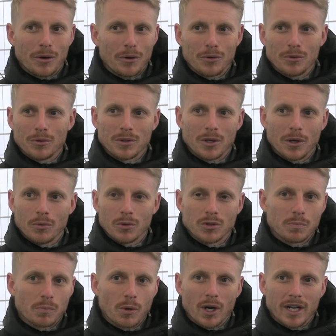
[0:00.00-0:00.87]
who
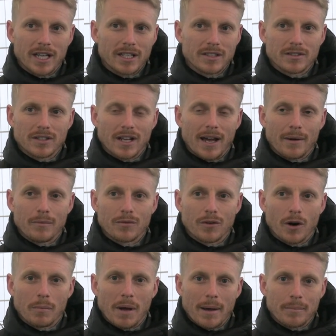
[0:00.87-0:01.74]
was brilliant
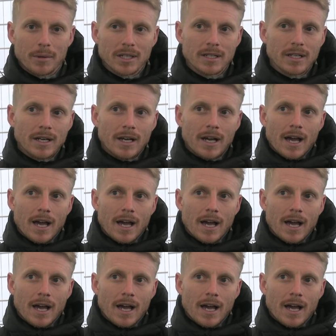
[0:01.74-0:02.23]
from Hebburn.